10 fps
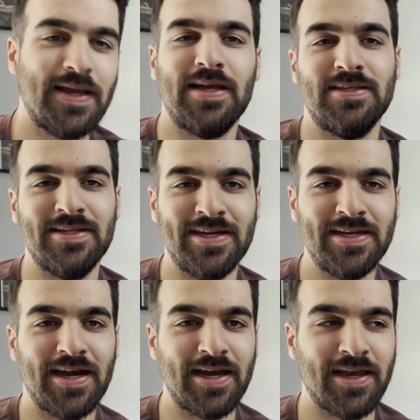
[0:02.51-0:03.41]
And
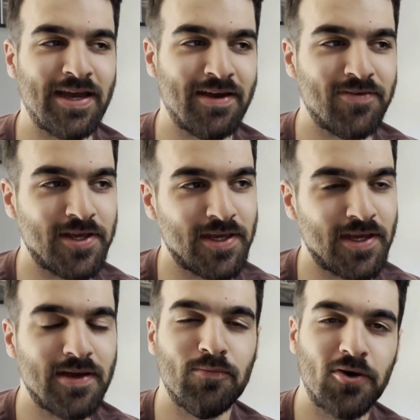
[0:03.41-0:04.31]
today I have a
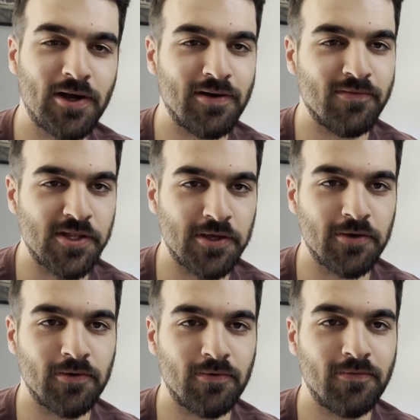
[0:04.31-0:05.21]
book haul
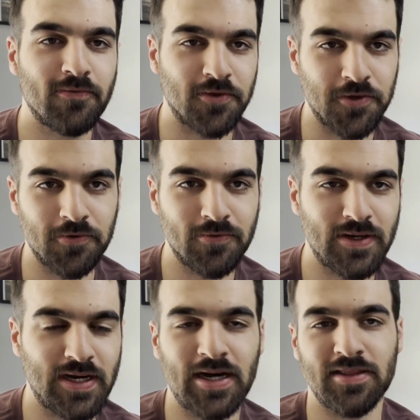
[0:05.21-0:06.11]
video for you
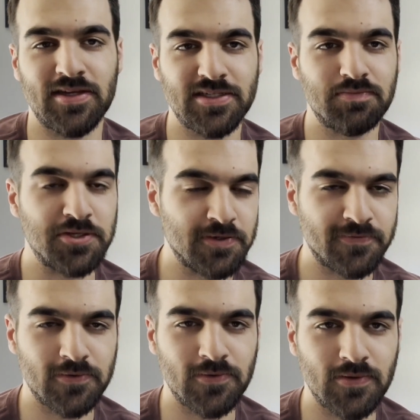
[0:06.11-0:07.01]
on this
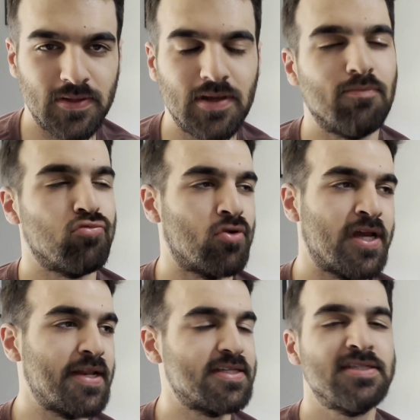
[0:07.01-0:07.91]
beautiful,
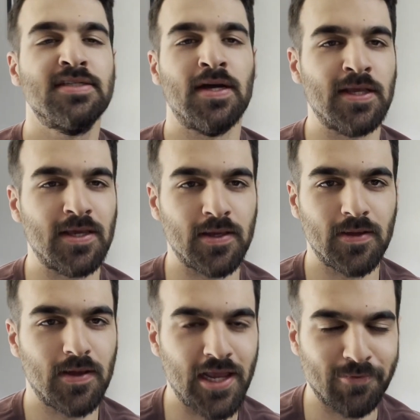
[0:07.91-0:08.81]
bright, sunny
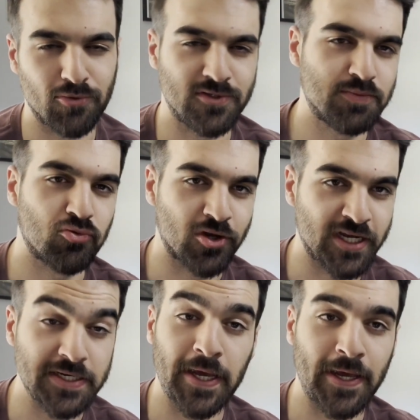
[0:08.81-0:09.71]
April
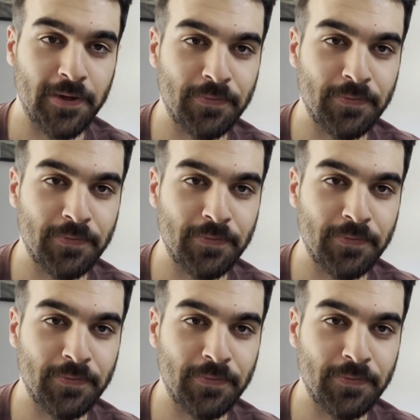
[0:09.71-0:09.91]
spring day.